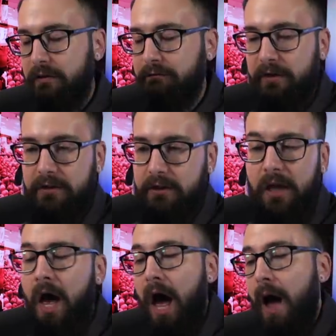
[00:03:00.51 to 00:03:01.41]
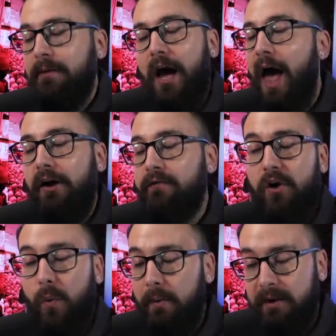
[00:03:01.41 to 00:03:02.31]
the feces. I mean, I don't even
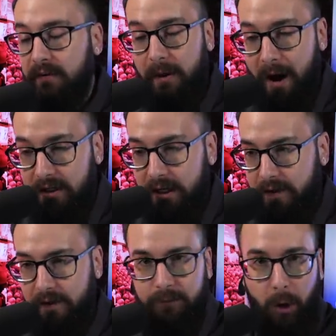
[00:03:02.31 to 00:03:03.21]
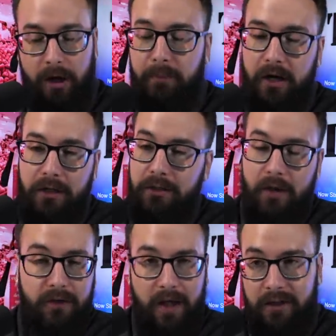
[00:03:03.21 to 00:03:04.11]
know why I'm giving them ideas at this point, but
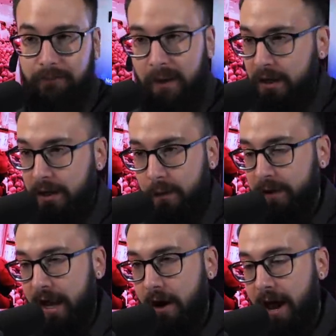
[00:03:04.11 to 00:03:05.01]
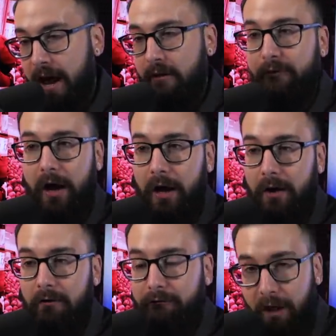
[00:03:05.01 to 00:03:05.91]
nonetheless, we now have
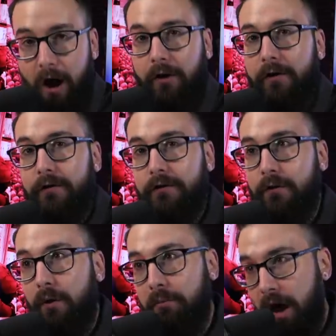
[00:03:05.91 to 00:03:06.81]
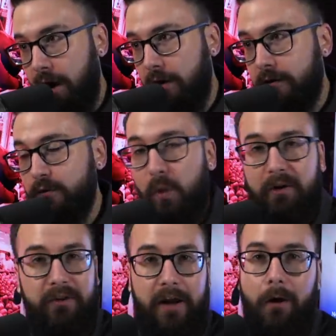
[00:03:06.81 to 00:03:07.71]
vloggers or bloggers,
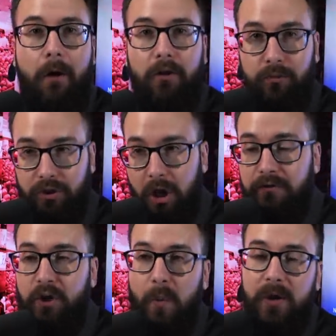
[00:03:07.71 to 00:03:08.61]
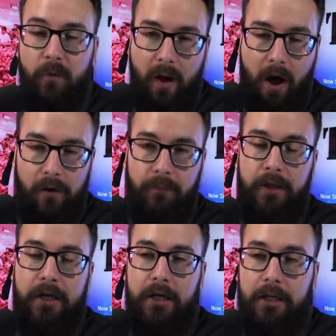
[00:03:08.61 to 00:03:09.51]
whatever they call themselves, going around
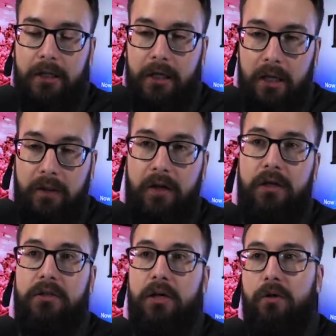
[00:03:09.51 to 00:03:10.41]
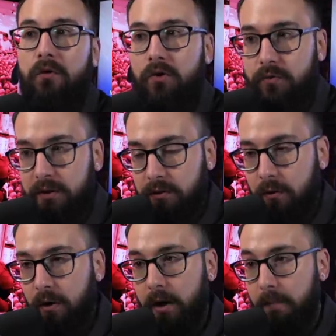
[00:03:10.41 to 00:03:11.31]
licking things in a grocery
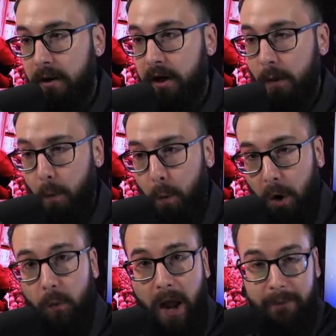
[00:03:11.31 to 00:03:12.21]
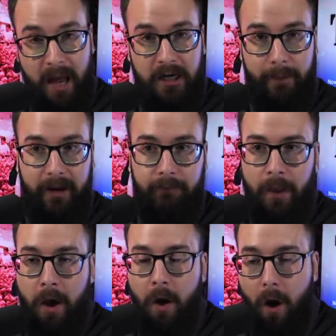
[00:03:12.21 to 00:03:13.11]
store amid a worldwide pandemic,
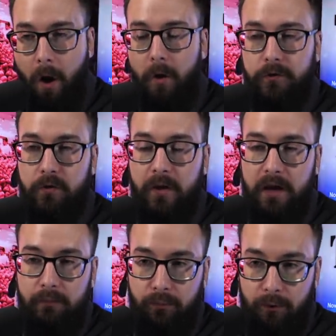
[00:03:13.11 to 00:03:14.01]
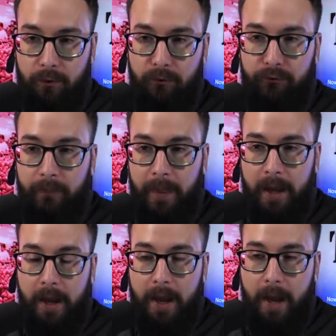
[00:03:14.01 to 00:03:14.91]
all so they can prove
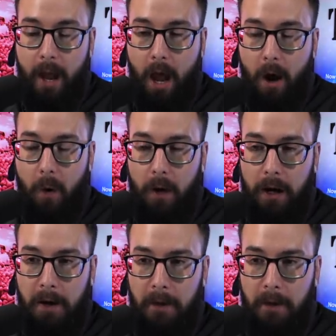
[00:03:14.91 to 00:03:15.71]
how